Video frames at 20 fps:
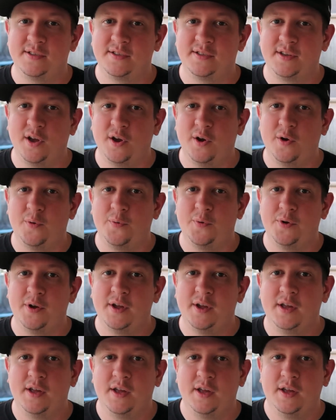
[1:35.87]
So
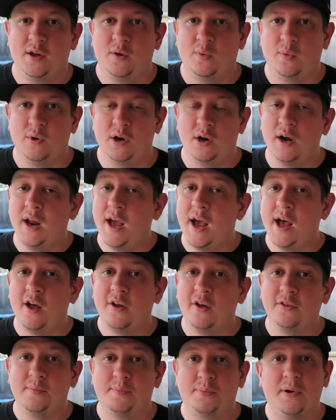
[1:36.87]
we are now the